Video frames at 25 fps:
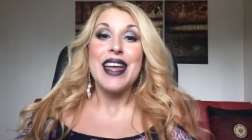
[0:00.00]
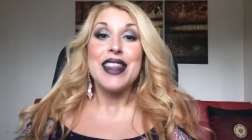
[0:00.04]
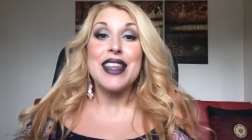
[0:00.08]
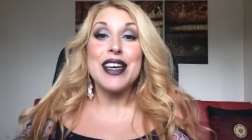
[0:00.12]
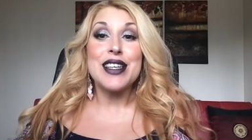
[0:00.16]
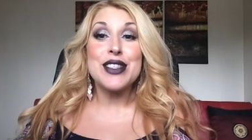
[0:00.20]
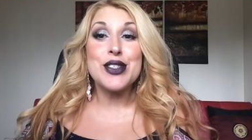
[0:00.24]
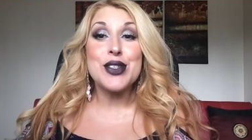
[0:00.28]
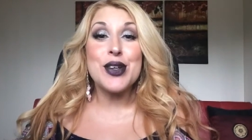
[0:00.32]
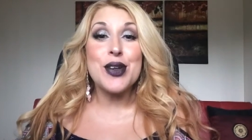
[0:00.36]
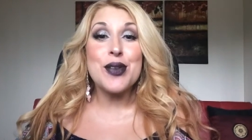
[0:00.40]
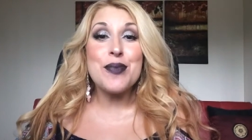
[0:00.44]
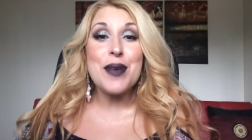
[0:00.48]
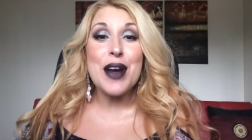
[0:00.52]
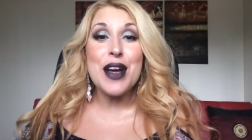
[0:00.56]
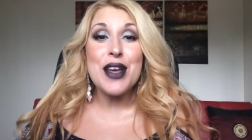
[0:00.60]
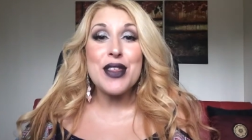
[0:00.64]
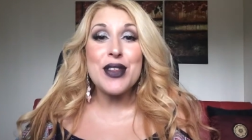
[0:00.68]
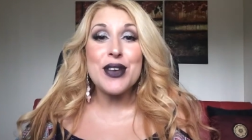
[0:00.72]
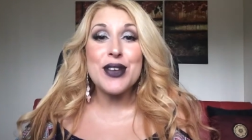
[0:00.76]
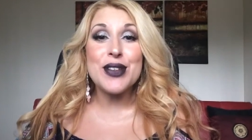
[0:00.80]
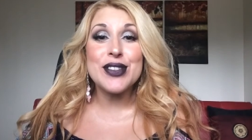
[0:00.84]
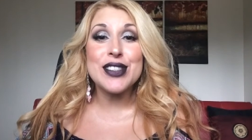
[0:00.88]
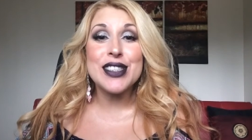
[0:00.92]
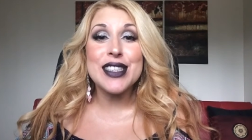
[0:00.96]
That's all my
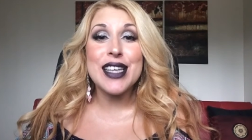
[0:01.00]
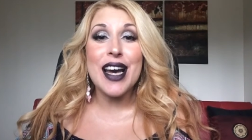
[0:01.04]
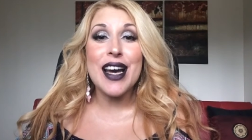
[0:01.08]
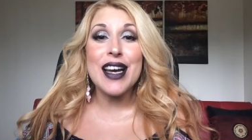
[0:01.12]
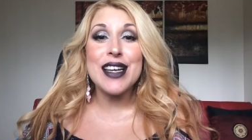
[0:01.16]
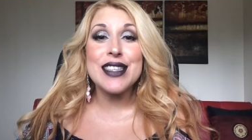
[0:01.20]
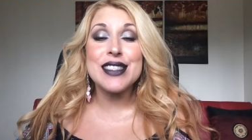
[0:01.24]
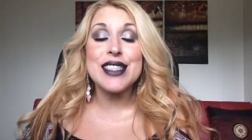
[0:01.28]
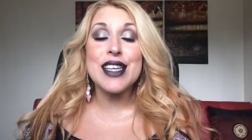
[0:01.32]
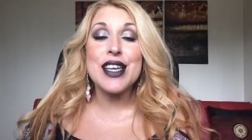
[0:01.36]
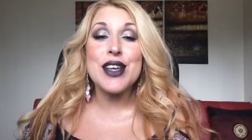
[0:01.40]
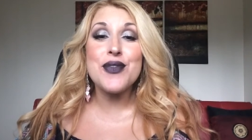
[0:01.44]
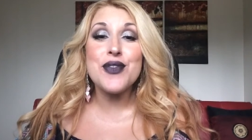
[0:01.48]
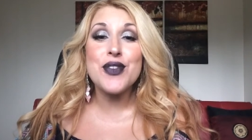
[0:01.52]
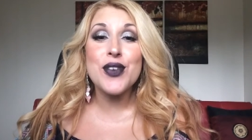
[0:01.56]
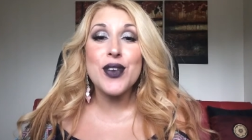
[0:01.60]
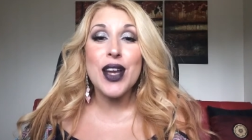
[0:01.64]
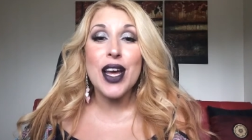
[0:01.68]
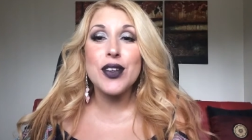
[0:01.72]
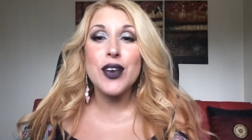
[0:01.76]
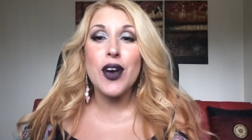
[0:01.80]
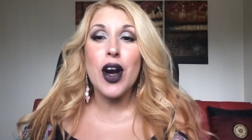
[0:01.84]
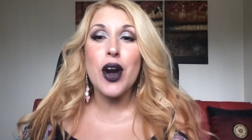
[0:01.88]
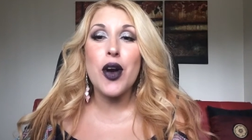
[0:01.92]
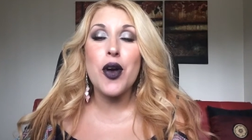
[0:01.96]
thoughts, guys. If you
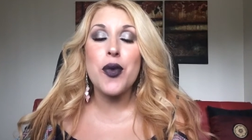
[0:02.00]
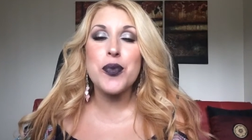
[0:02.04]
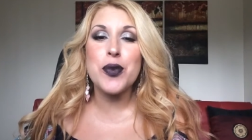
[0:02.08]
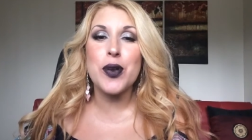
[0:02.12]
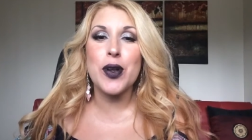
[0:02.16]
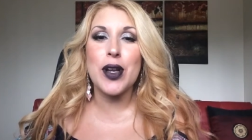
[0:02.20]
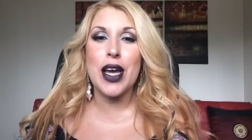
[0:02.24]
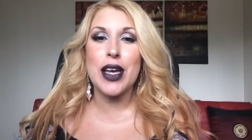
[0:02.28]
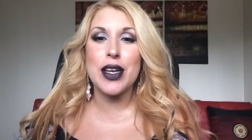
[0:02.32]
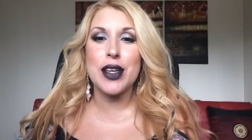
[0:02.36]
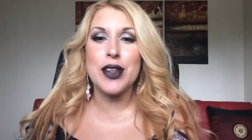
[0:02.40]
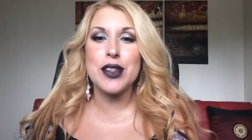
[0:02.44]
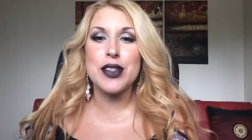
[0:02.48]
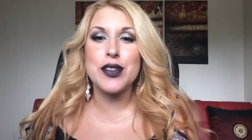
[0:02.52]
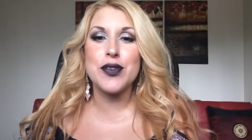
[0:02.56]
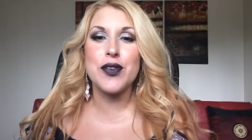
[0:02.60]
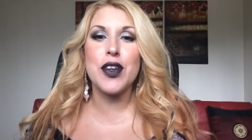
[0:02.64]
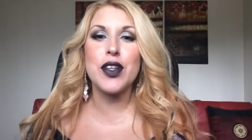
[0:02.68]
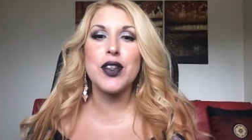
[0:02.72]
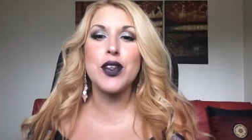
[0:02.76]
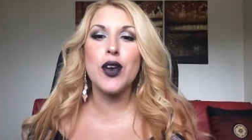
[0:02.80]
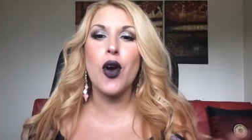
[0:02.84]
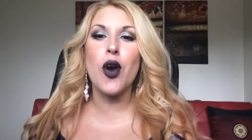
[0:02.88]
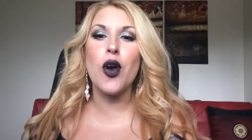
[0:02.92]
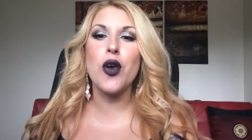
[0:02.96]
like, I hope you like this
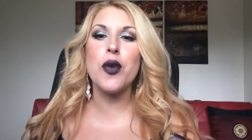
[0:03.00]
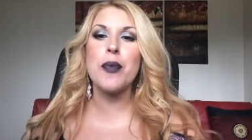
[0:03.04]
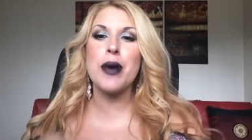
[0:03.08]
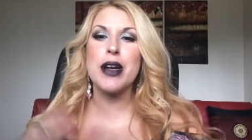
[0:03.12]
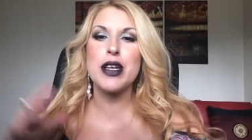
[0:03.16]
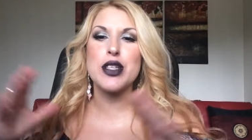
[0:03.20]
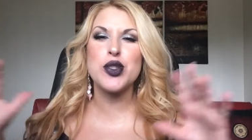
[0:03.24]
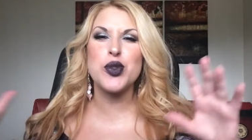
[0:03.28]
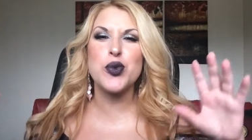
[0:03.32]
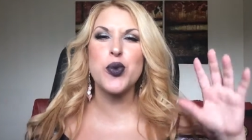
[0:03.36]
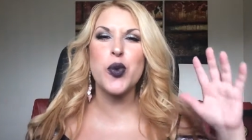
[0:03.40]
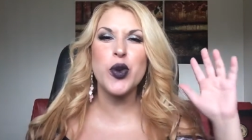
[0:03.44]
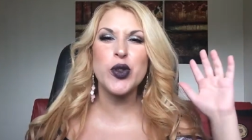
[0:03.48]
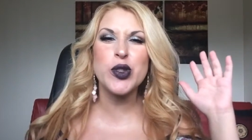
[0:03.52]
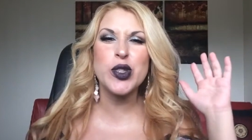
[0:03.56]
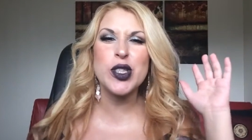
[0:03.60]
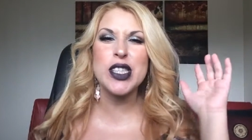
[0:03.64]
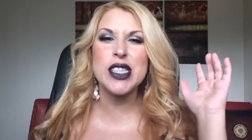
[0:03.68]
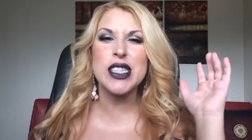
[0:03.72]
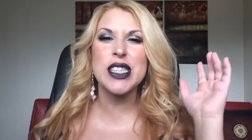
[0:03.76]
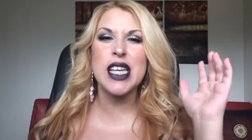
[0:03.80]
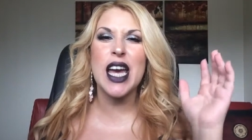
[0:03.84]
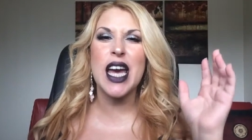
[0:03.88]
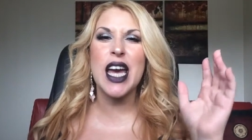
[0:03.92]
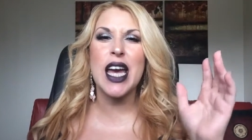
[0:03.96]
video on my
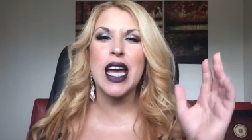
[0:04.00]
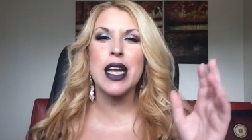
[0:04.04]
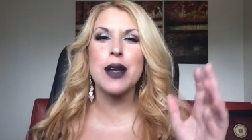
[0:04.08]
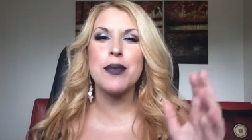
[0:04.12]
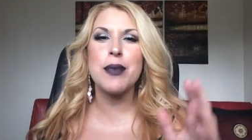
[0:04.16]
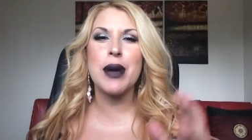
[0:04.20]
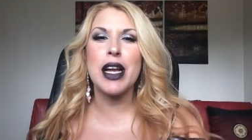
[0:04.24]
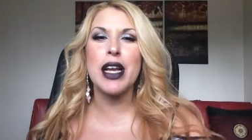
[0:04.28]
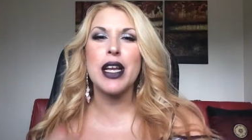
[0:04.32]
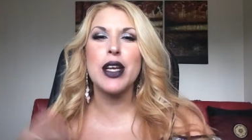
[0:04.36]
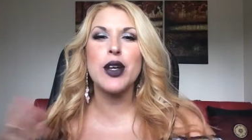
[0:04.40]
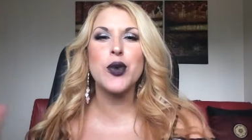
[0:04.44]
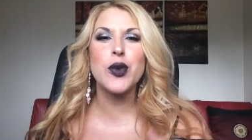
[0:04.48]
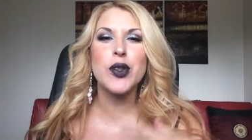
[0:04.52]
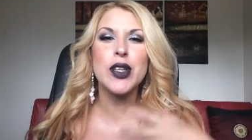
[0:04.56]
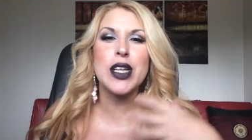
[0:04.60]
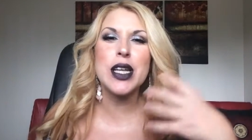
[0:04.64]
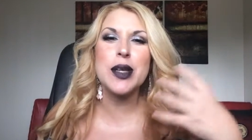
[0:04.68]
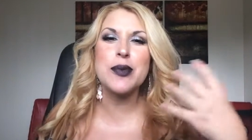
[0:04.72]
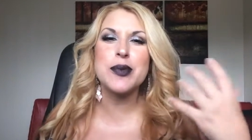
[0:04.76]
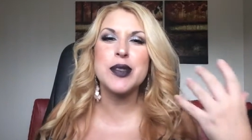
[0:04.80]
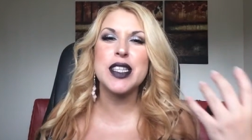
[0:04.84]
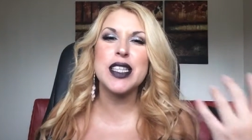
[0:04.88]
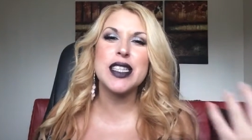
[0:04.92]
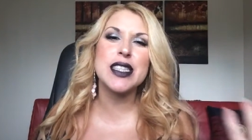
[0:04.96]
swatches and my liquid
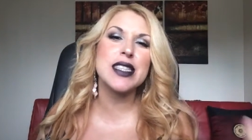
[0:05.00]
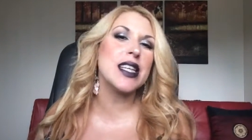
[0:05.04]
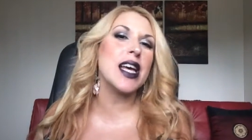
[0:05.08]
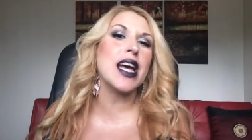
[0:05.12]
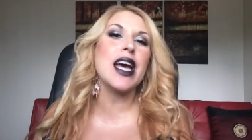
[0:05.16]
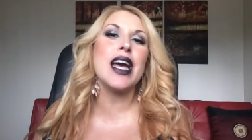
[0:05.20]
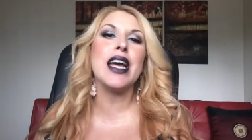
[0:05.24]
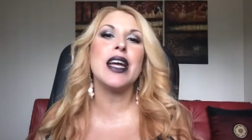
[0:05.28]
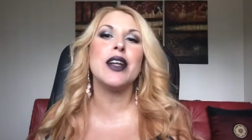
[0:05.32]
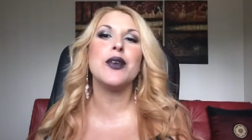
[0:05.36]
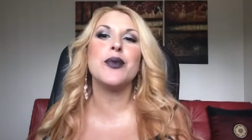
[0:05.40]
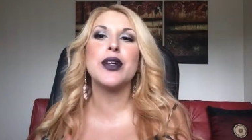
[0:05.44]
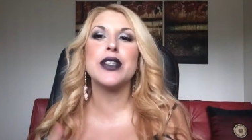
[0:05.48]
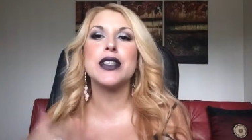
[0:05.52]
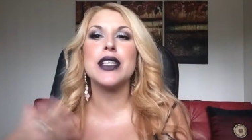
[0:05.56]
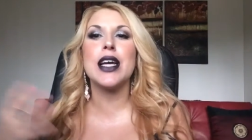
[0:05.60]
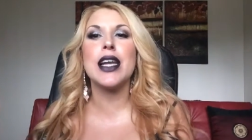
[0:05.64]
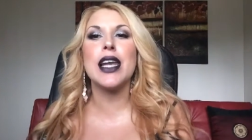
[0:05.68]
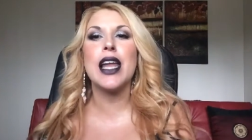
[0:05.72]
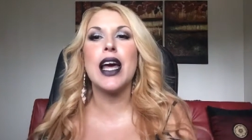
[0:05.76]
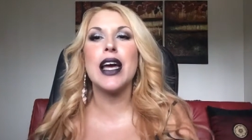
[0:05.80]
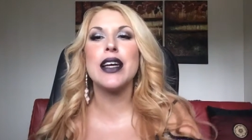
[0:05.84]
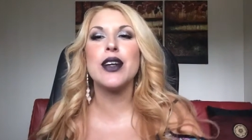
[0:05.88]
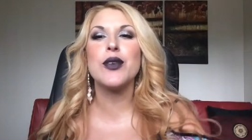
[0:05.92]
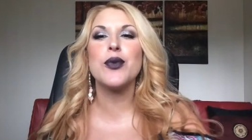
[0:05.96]
lipsticks and what I
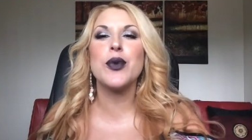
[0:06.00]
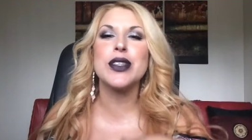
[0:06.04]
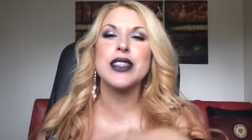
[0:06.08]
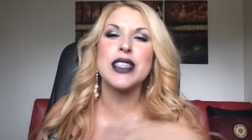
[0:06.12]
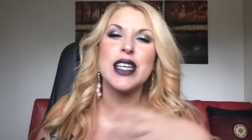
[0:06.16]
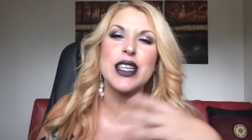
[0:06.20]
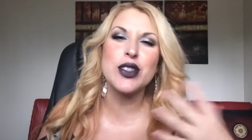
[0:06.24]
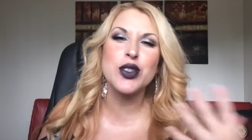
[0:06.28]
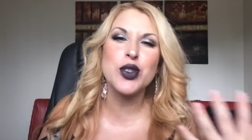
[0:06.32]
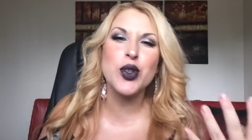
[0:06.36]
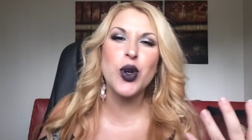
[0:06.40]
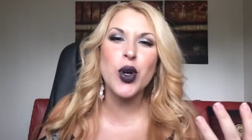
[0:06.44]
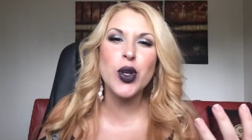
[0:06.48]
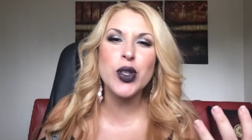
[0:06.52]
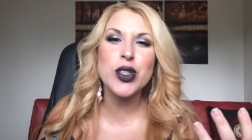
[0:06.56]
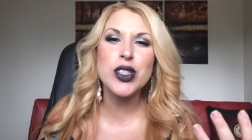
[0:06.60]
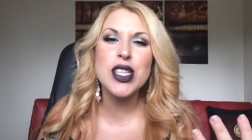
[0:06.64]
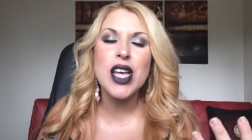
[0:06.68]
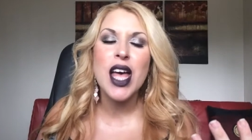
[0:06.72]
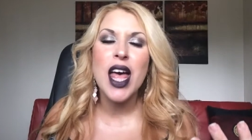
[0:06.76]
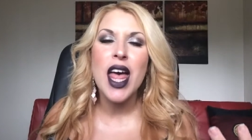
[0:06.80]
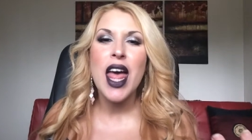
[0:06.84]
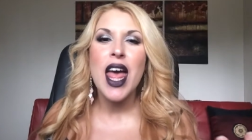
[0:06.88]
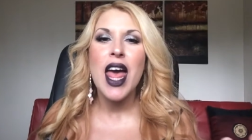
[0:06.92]
like, what I don't.